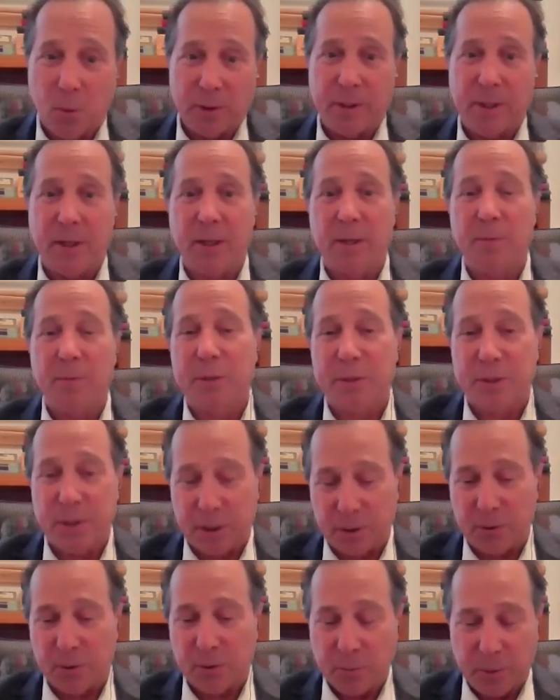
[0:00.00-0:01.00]
one king in
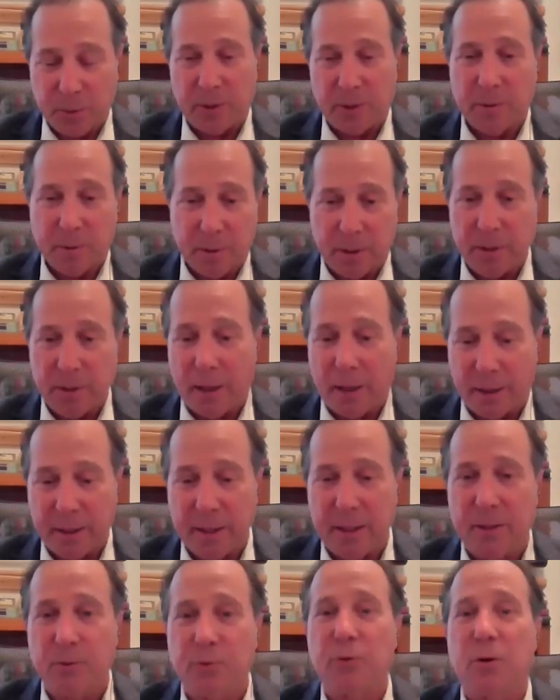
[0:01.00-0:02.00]
particular, but not
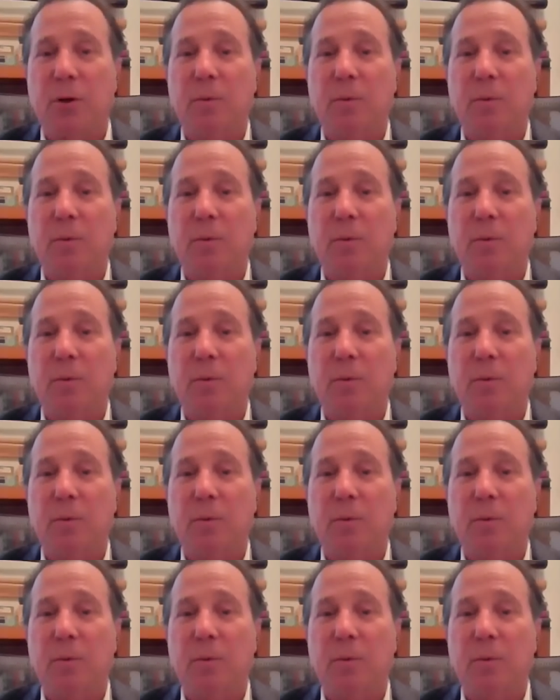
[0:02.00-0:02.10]
King